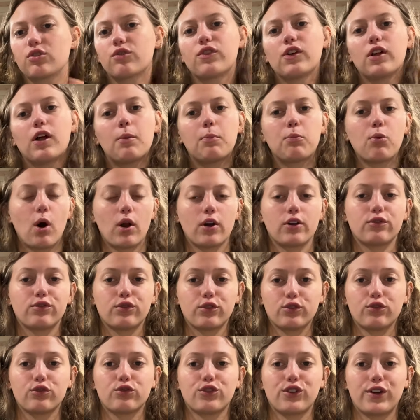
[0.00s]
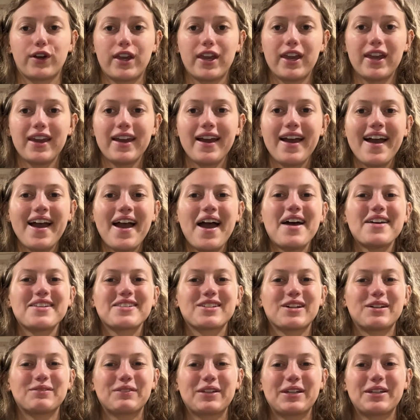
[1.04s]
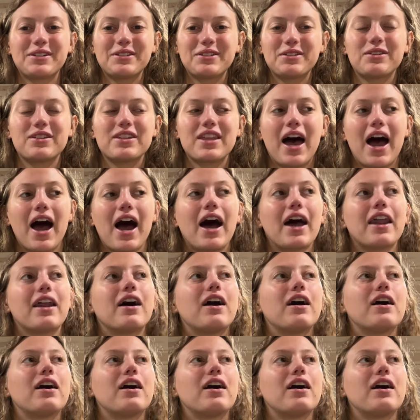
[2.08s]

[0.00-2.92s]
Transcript: fill up water for free. So I'm gonna do that.